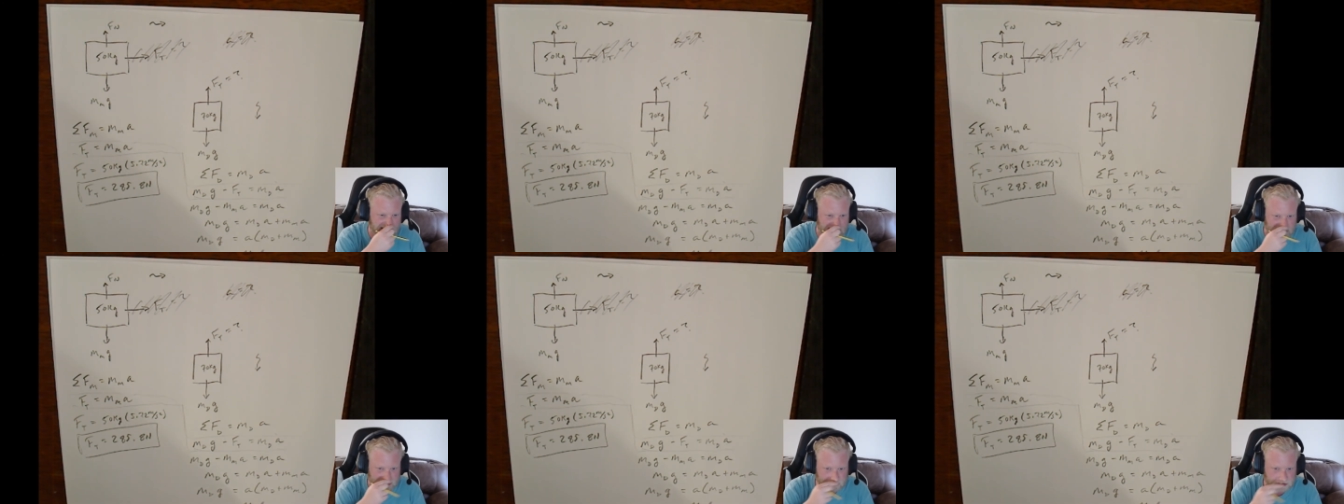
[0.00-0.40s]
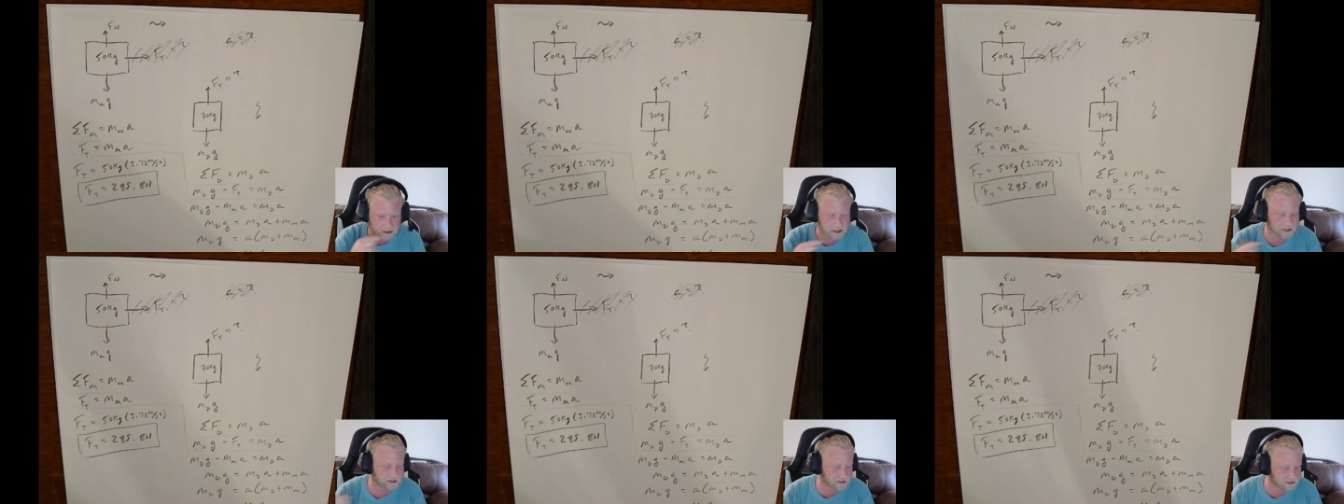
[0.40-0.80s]
So she
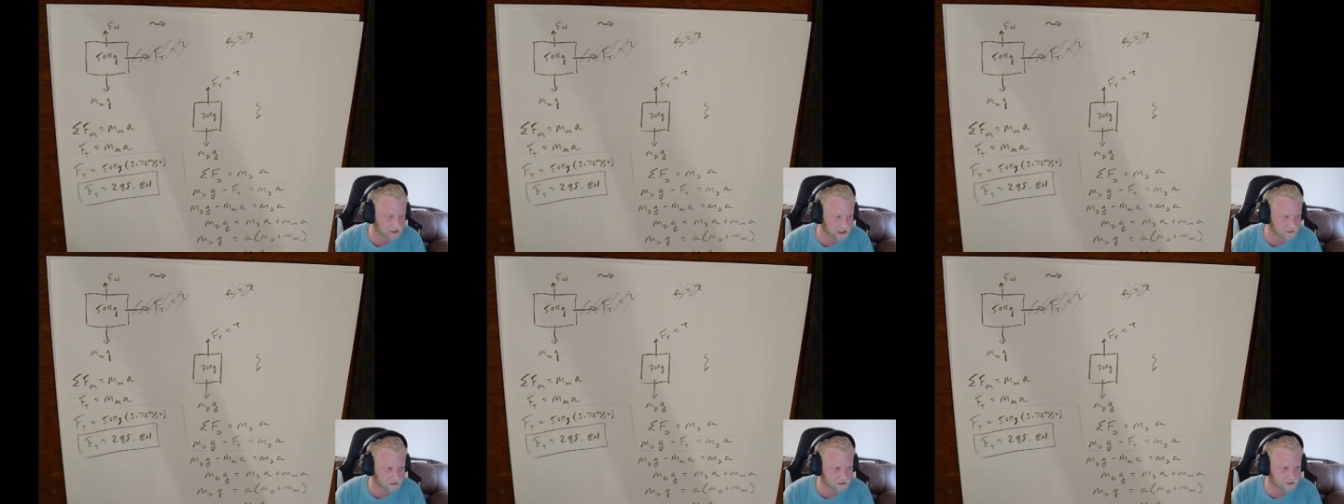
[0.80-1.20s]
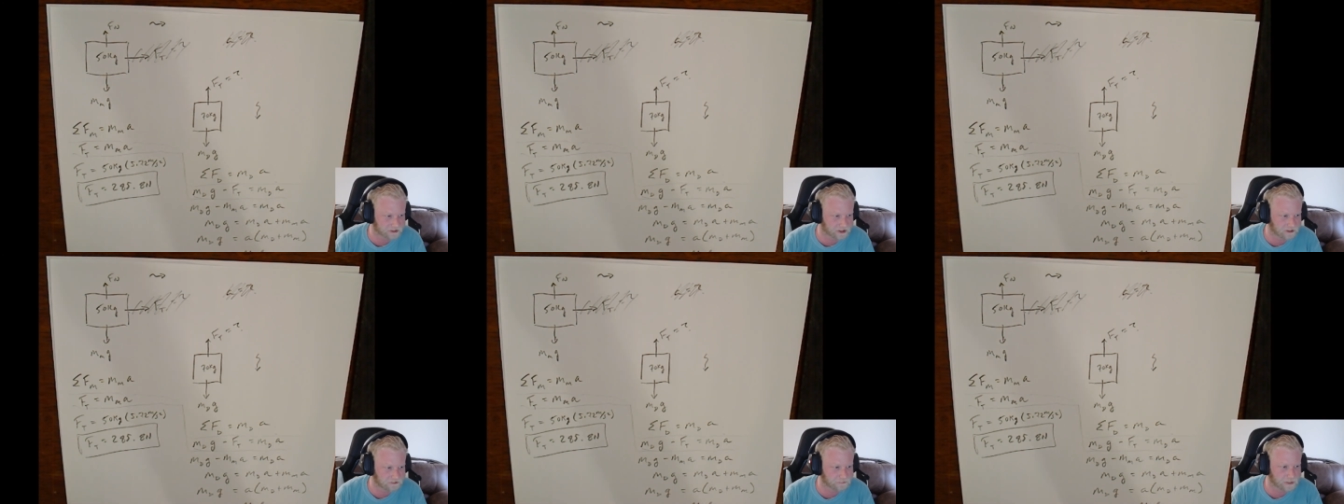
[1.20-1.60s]
doesn't save
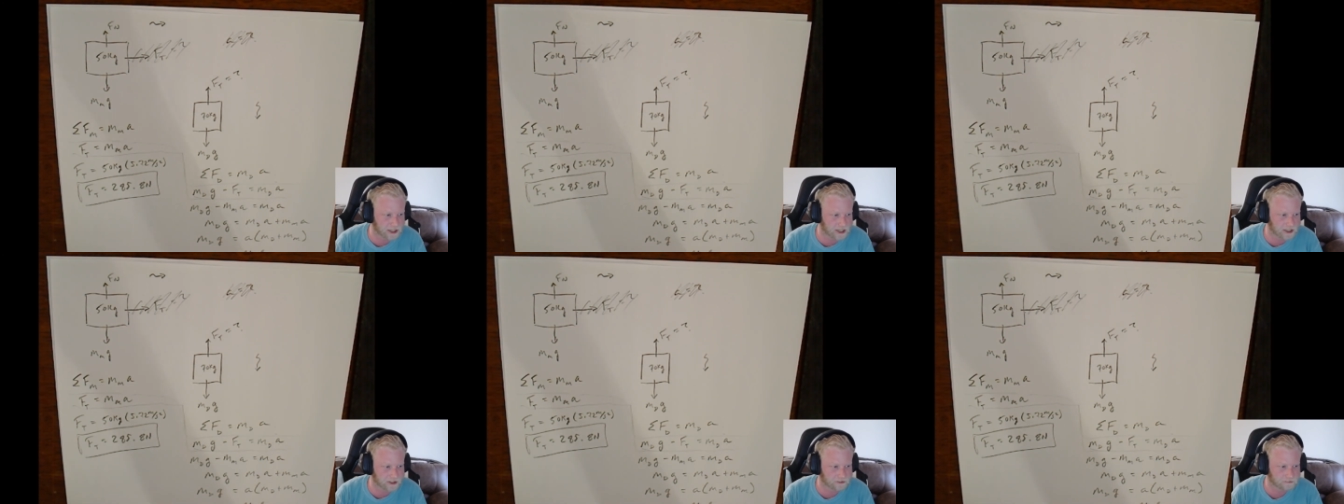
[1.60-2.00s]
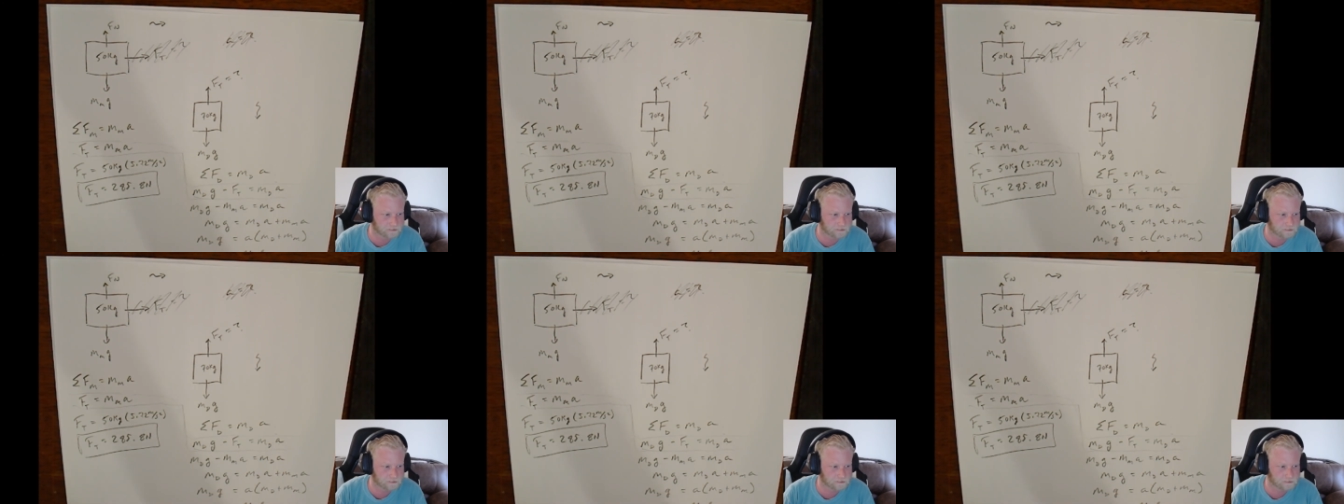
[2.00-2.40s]
herself by
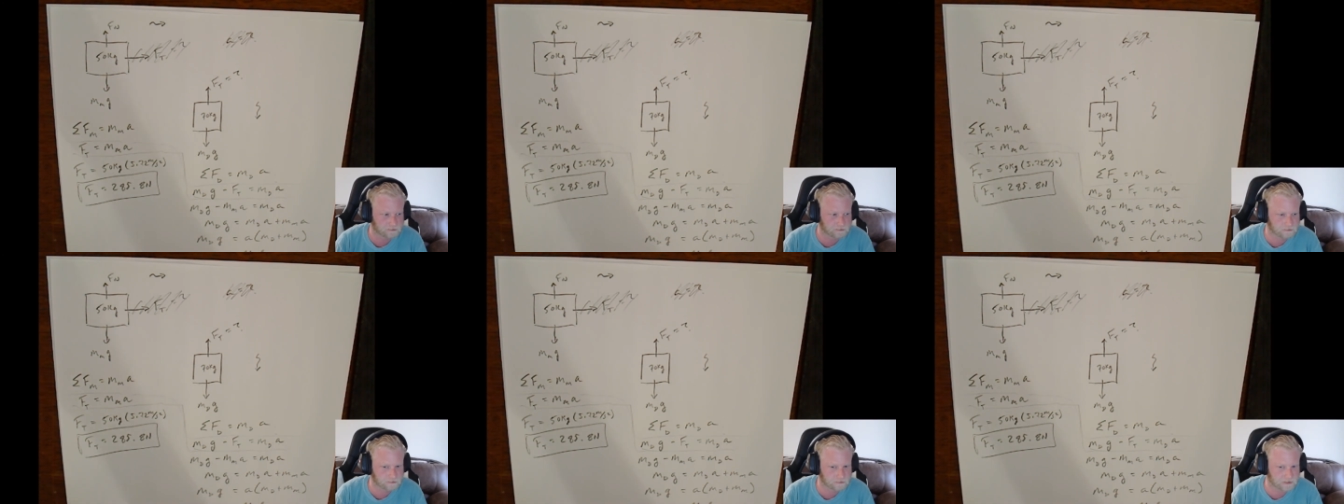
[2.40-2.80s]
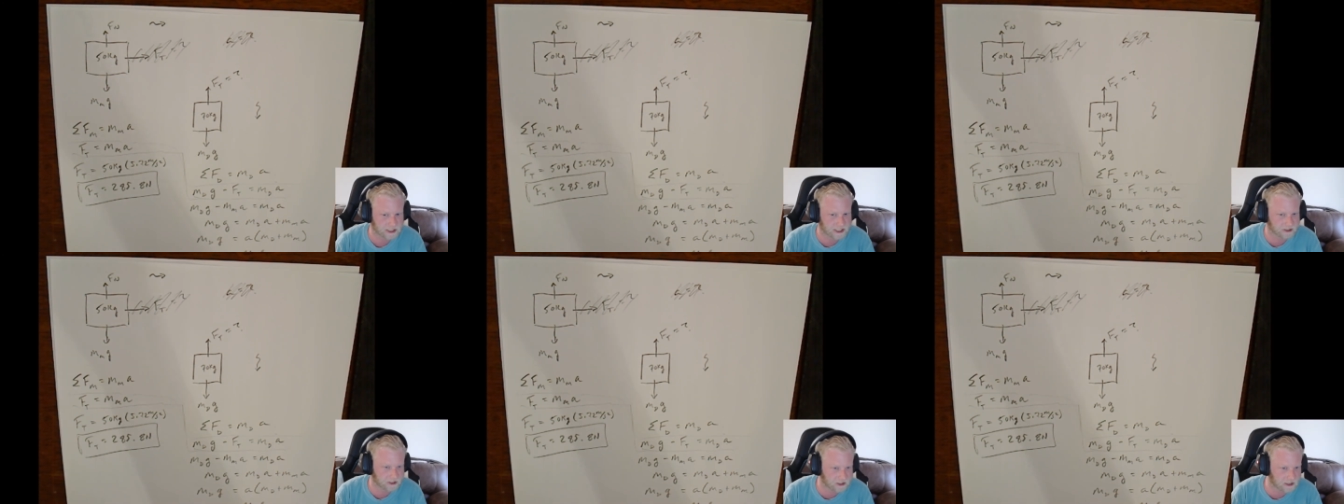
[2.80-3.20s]

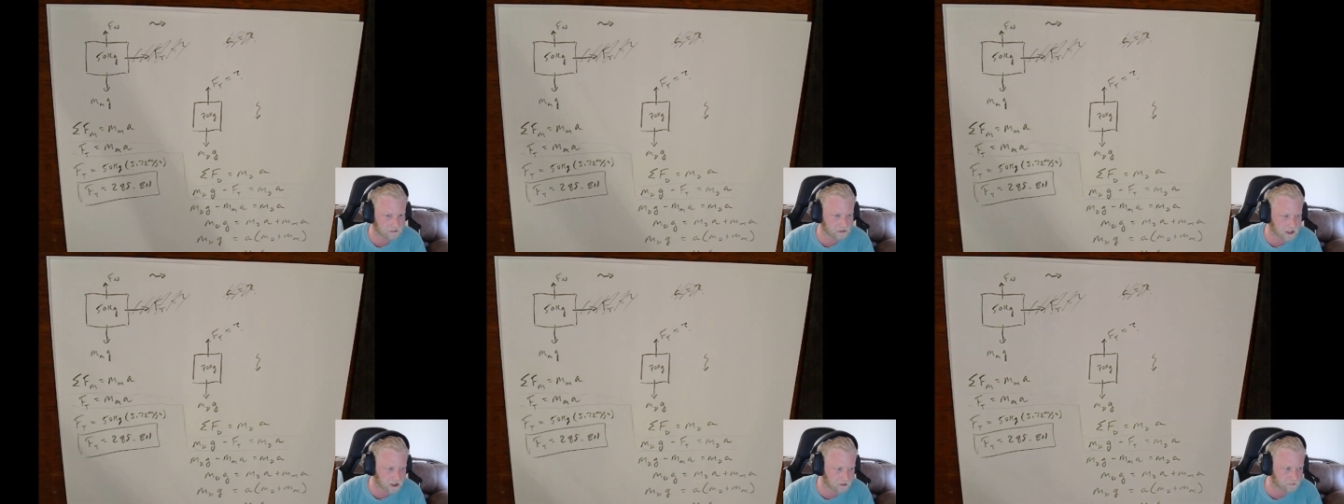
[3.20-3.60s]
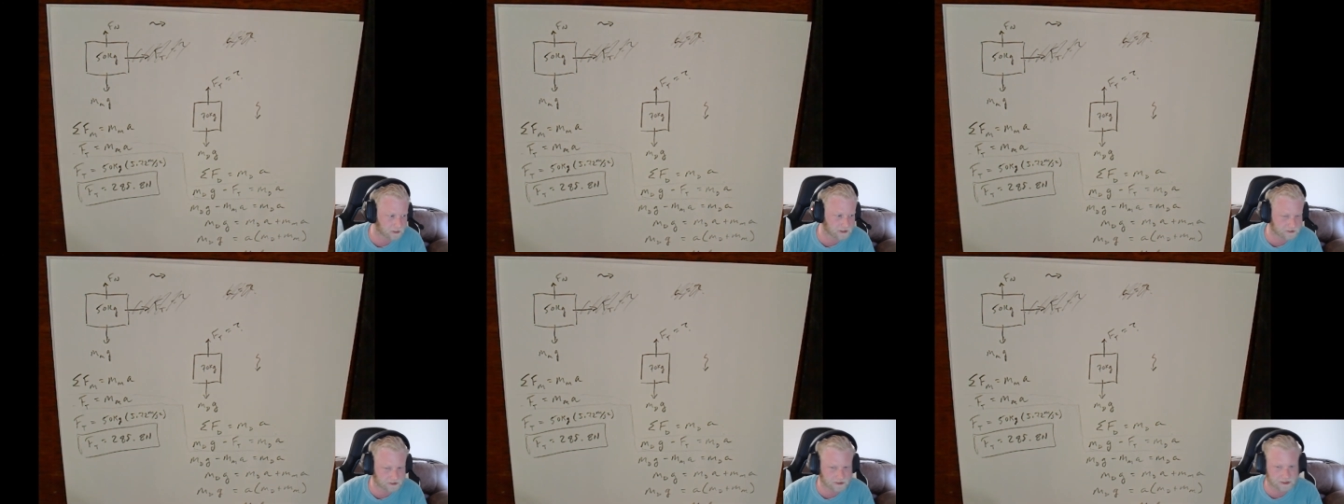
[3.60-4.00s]
killing off Dotton,
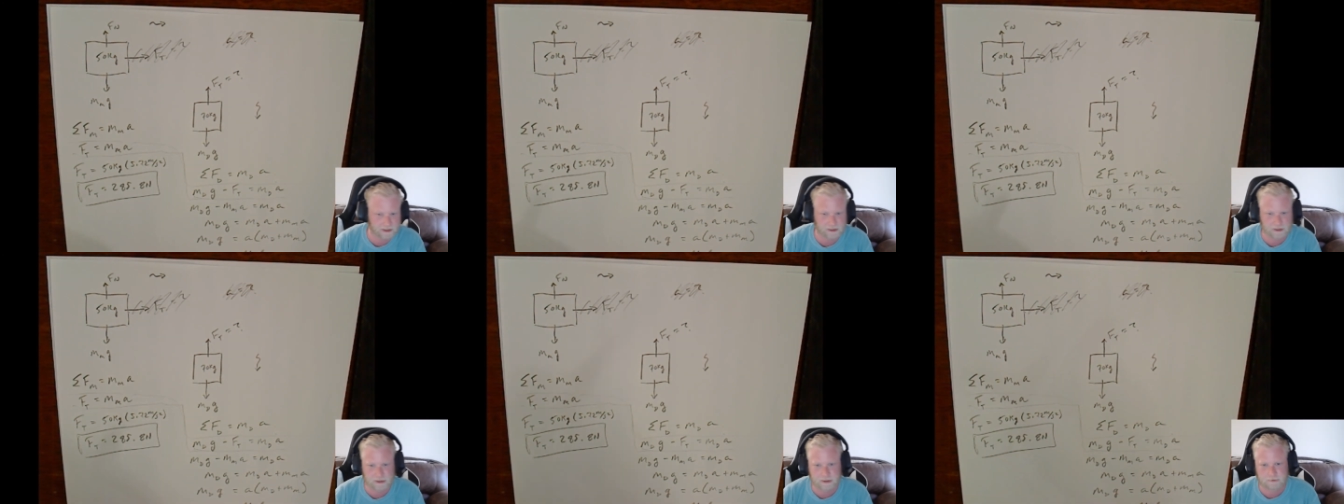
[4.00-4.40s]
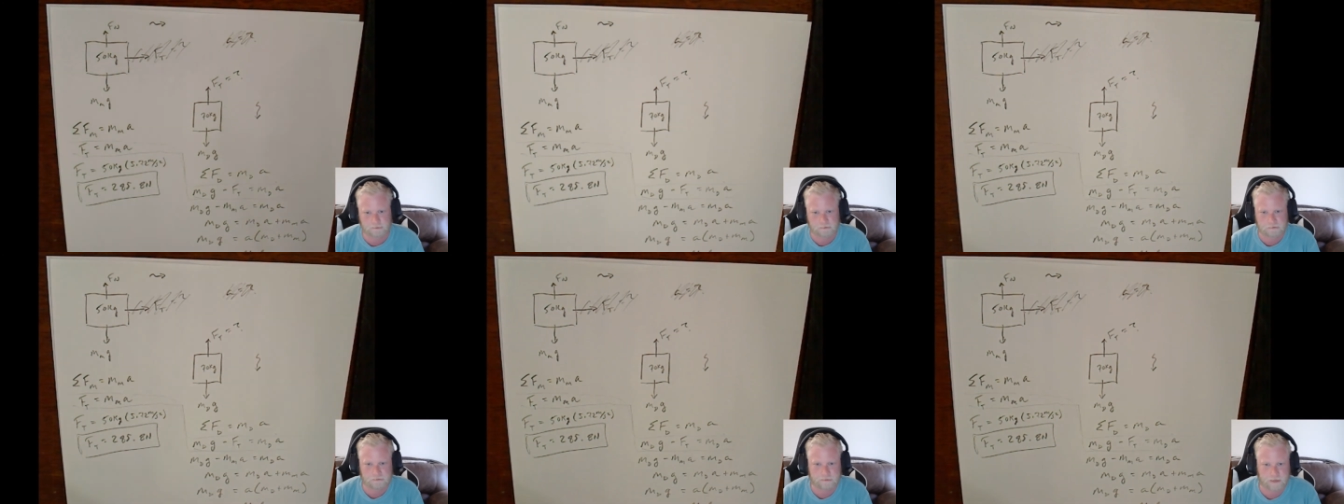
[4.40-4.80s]
basically.
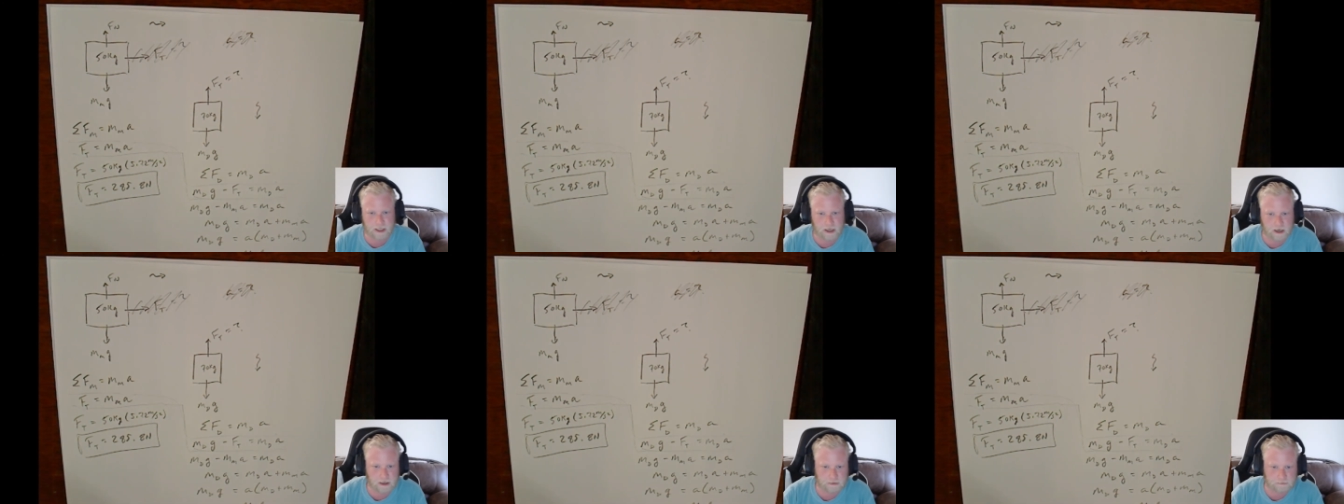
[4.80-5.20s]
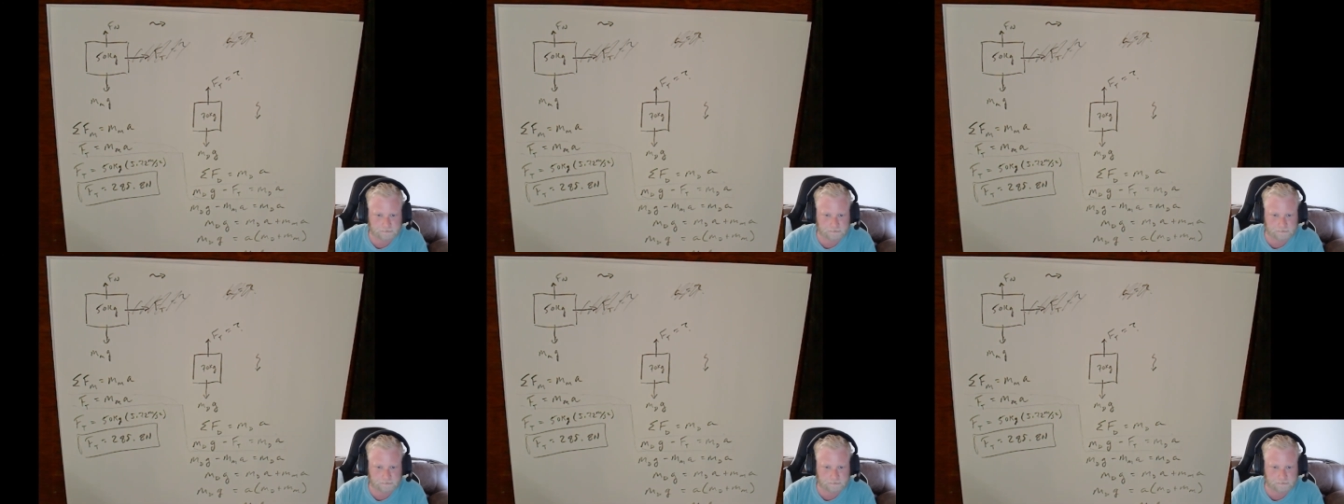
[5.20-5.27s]
Um,